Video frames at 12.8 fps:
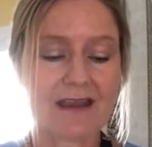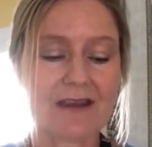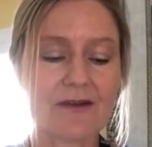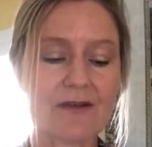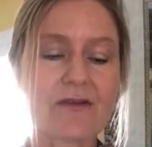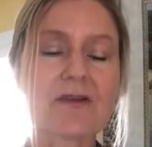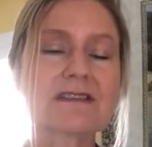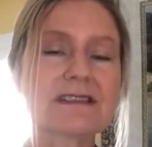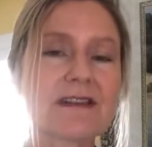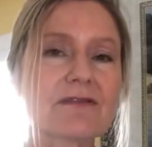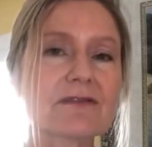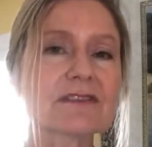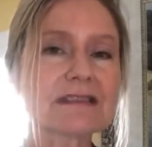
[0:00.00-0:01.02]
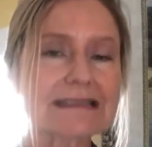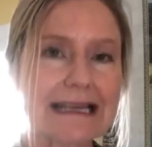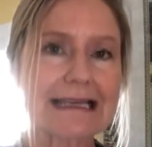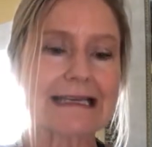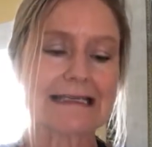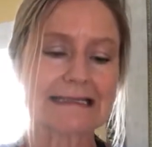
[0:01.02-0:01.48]
You know, there are several
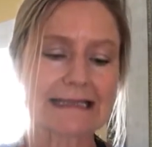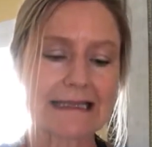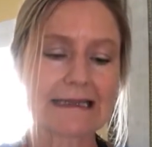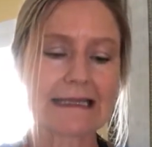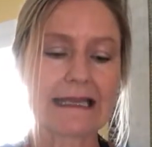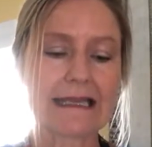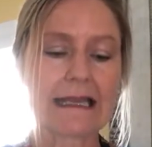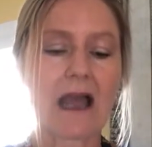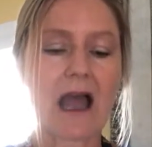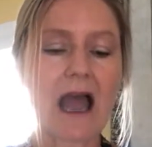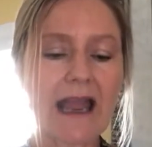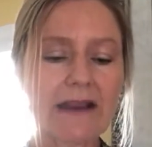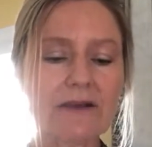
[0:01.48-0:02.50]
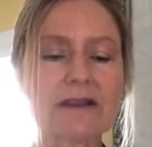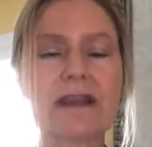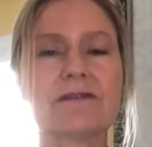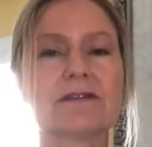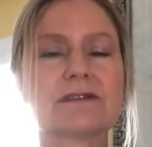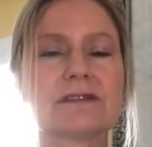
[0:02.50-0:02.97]
studies that link higher
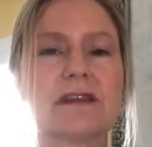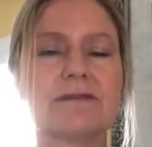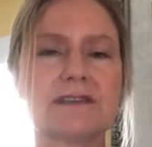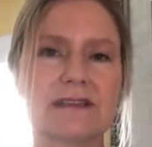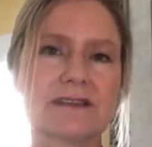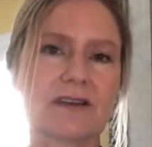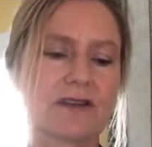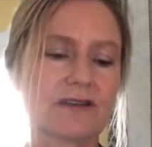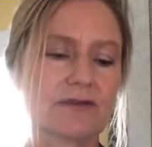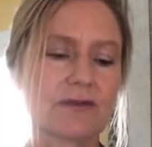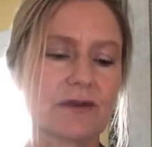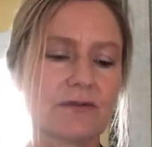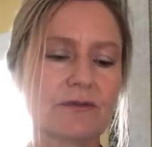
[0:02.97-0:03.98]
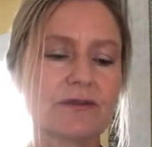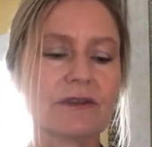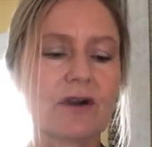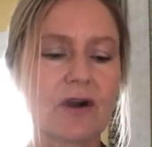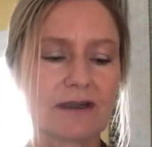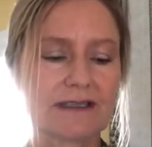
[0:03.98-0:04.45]
levels of testosterone
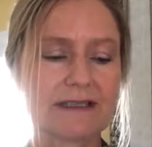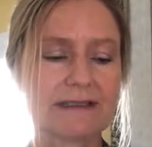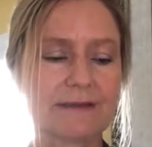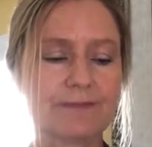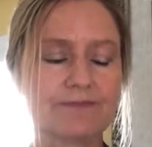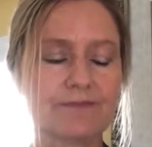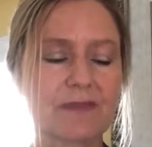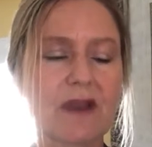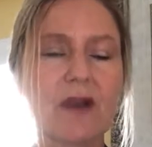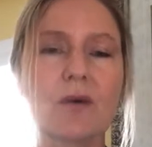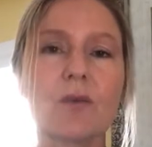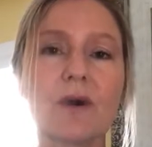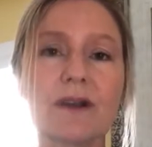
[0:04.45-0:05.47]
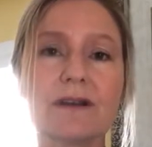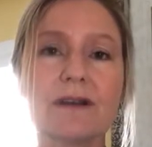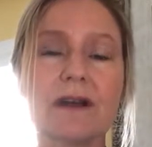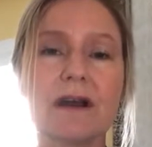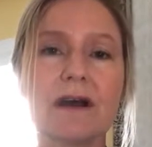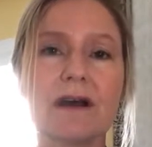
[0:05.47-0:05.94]
to autism.
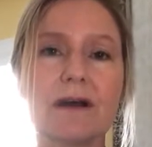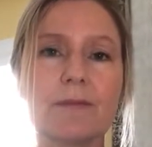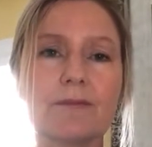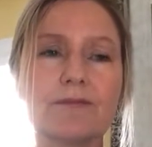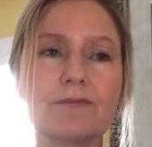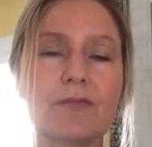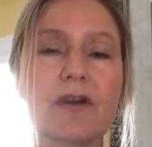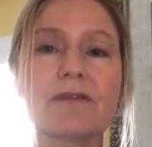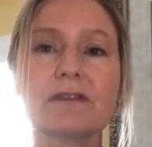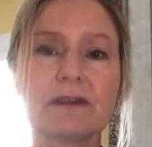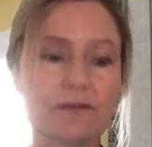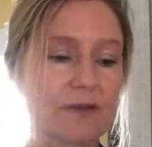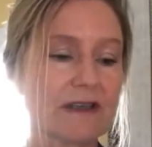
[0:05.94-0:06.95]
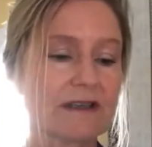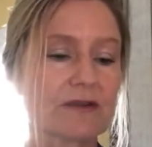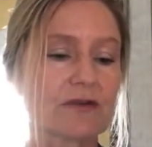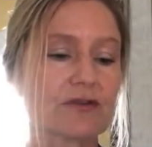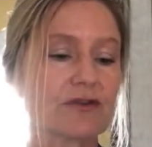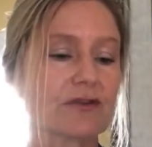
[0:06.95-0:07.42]
One um, prevalent
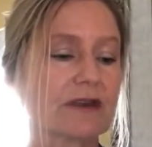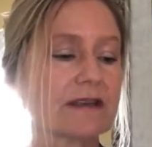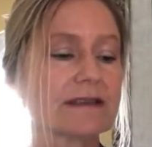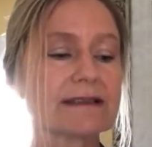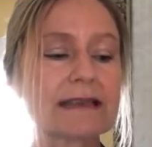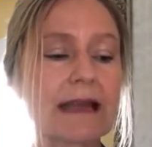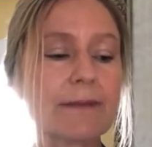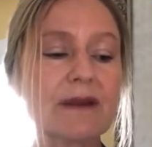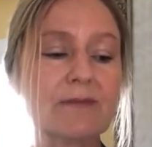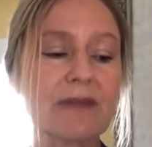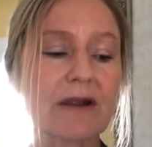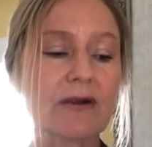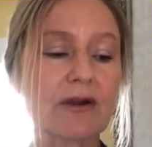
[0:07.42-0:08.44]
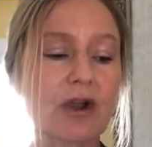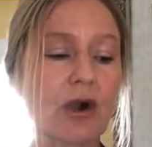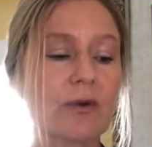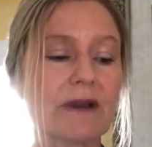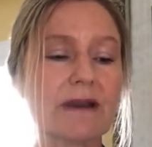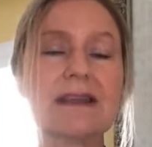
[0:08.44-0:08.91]
researcher is Simon Baron
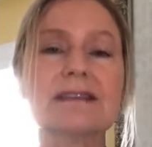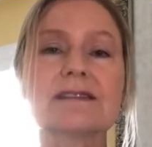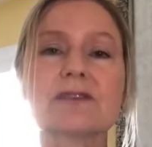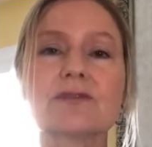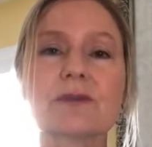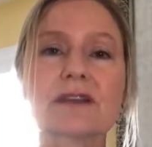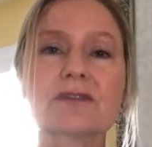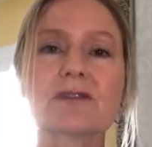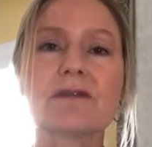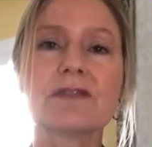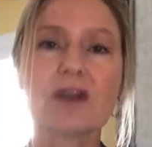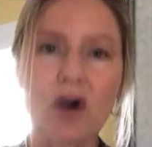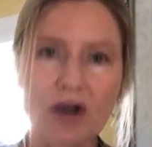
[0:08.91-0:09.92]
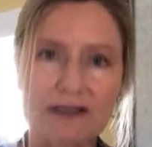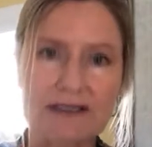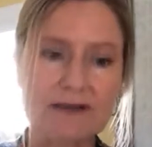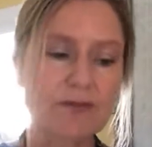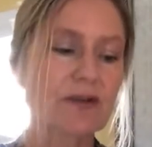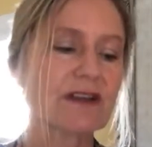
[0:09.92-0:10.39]
Cohen. He's the director of the
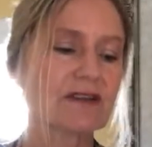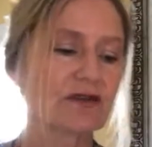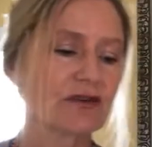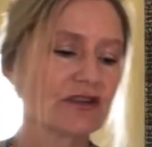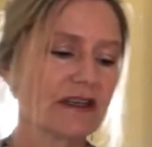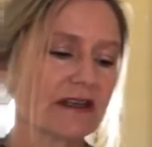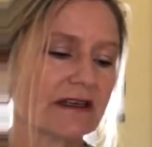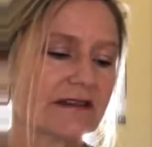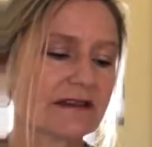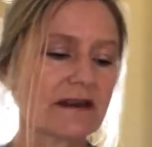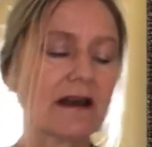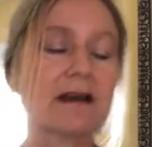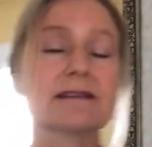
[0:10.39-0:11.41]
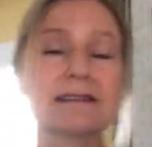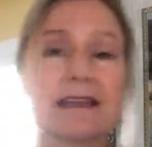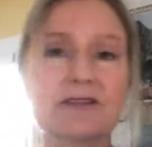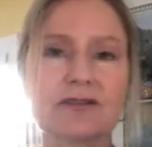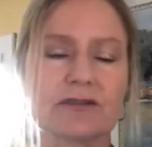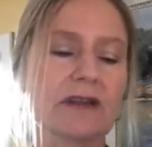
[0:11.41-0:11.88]
Autism Research in, uh,
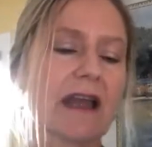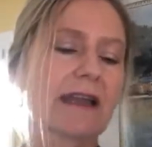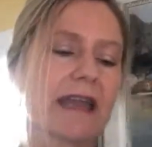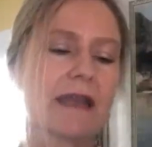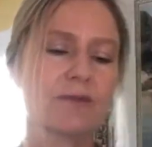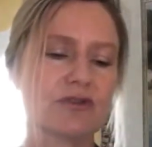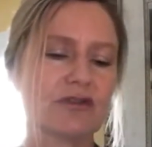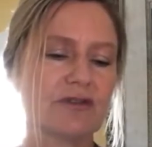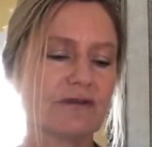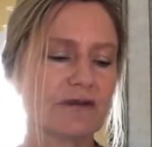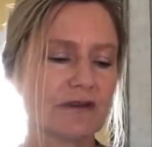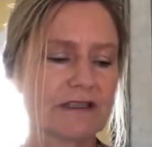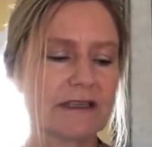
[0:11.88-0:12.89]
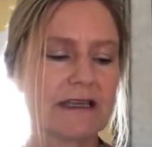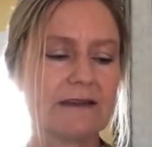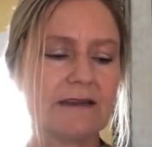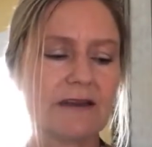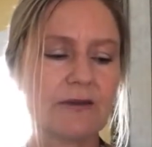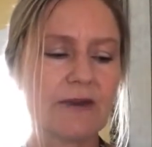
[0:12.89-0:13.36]
Center at Cambridge University
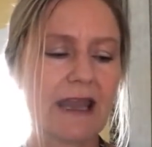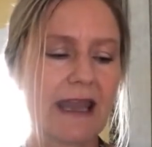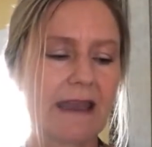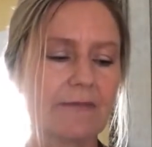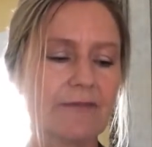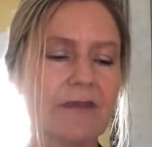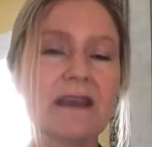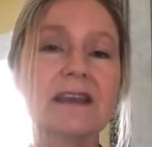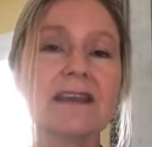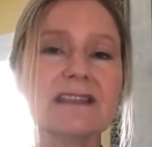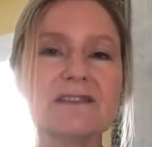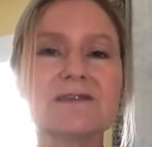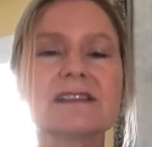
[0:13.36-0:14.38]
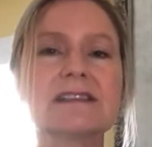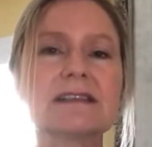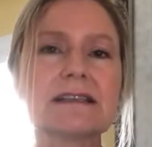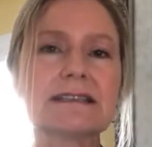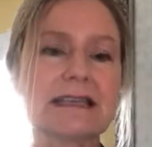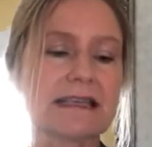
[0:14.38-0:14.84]
in the UK. He's
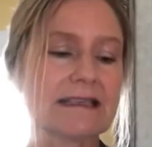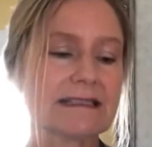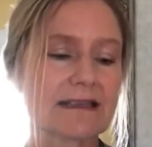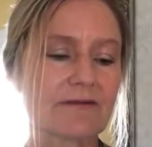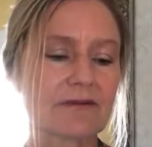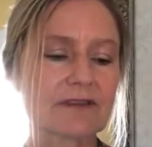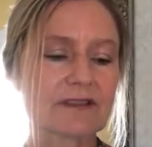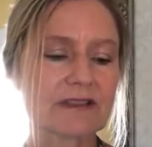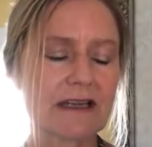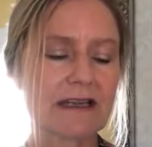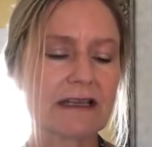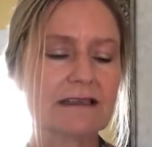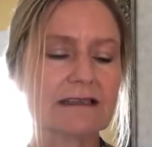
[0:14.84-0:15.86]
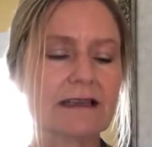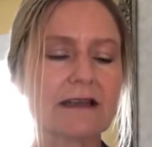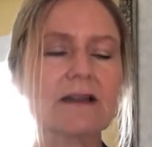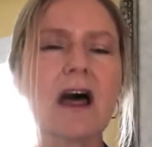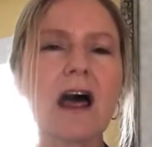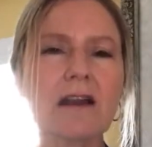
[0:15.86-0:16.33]
facilitated several studies, and
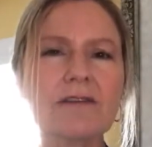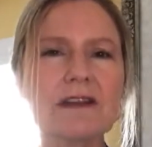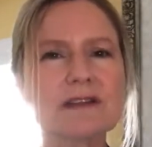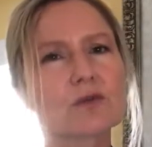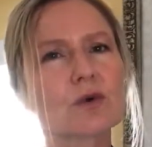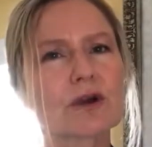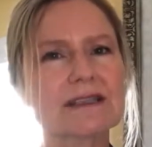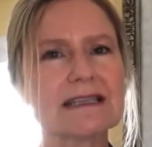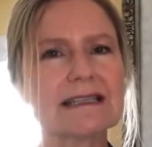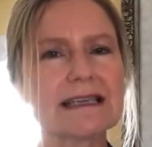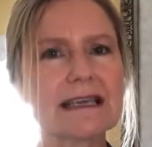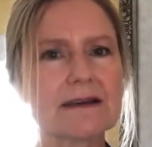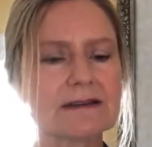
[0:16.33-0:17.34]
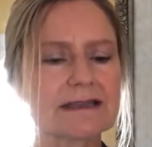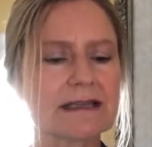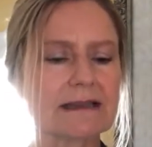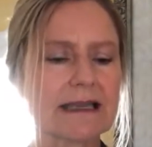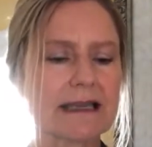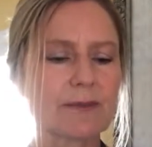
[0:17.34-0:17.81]
a lot of his work details a
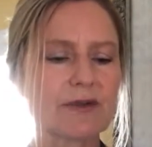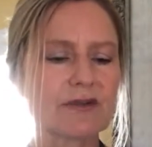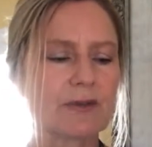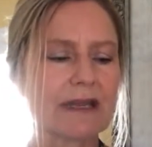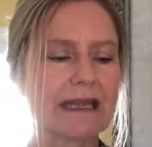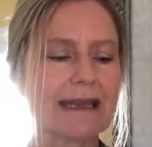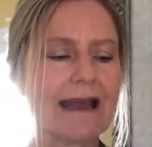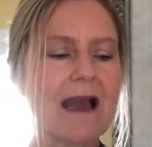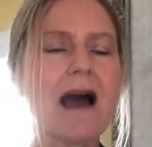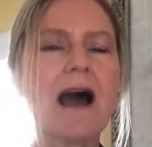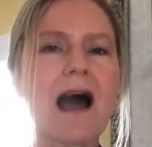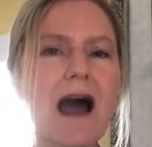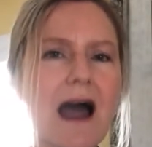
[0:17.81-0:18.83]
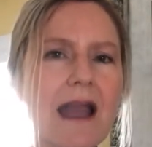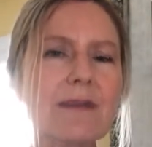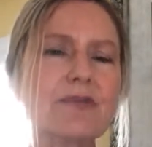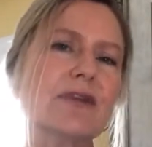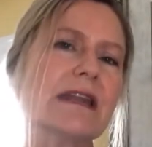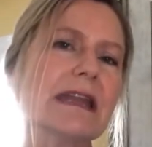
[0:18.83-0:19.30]
link between high
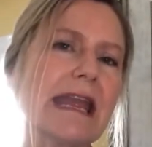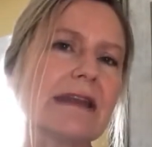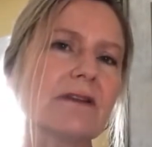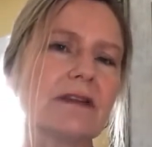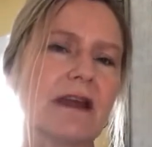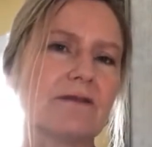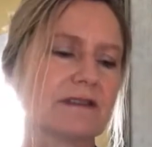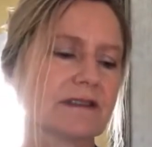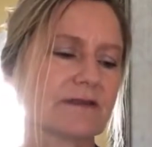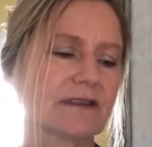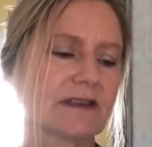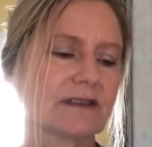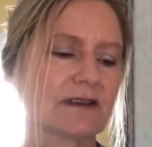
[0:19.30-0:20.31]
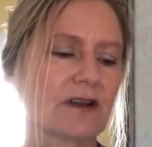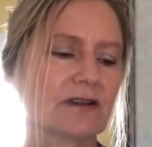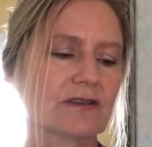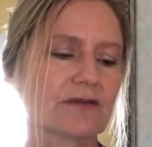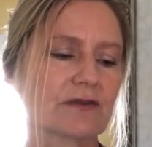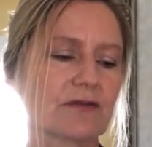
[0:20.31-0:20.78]
prenatal levels of
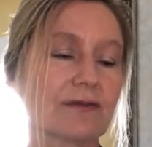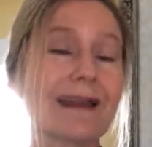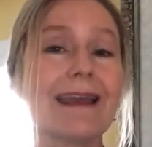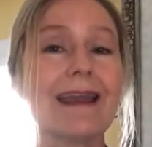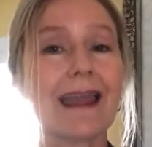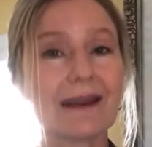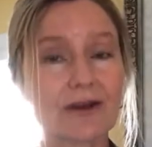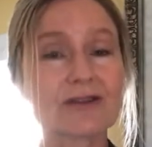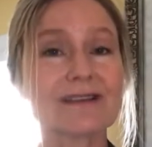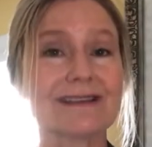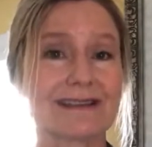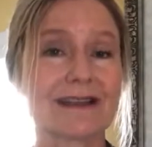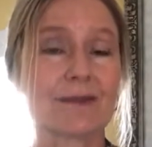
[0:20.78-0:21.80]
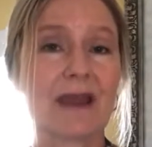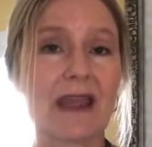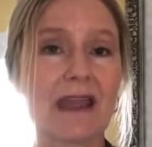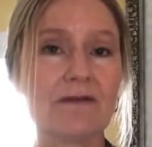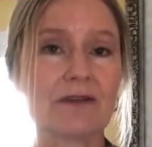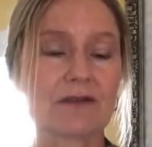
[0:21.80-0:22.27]
testosterone and autistic
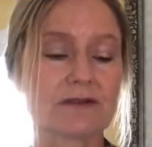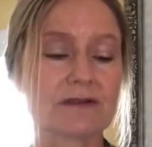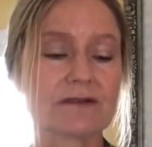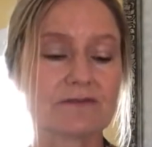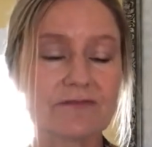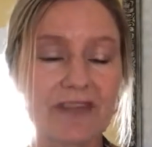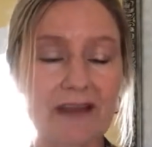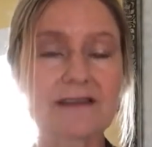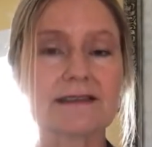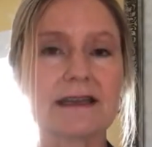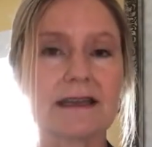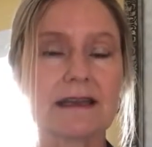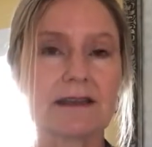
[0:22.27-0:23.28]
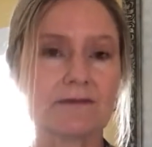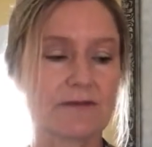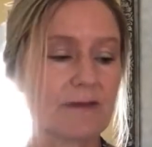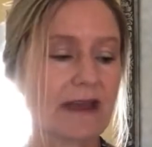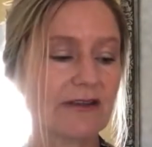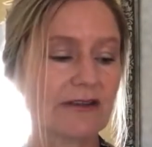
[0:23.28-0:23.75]
behaviors. Fascinating
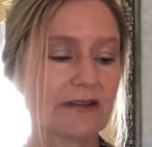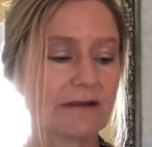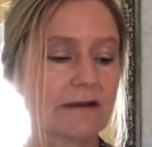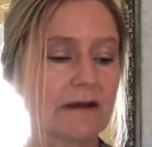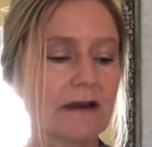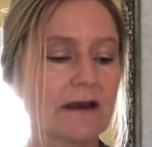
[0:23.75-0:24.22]
information.